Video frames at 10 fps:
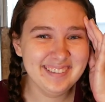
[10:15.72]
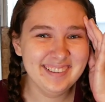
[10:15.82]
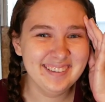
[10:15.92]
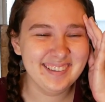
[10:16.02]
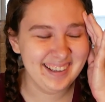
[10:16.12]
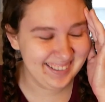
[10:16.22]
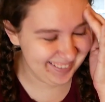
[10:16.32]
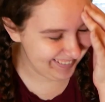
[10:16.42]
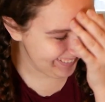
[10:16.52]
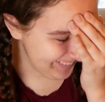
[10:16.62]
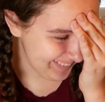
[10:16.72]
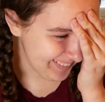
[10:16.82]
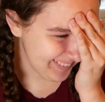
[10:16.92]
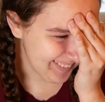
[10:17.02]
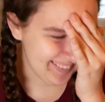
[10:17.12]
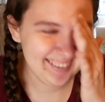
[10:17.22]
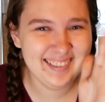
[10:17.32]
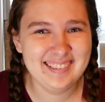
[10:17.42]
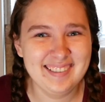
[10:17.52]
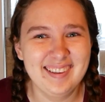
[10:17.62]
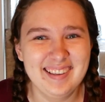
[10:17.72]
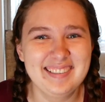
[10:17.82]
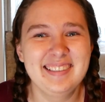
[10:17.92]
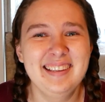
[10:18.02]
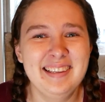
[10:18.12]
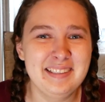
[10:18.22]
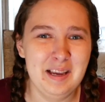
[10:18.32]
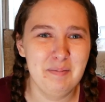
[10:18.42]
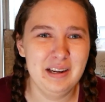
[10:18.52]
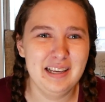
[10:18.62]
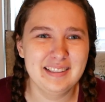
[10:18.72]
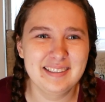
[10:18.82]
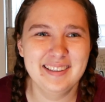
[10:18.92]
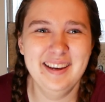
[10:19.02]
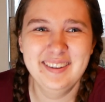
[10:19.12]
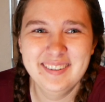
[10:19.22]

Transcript: Okay, I'll see you guys in 10 minutes.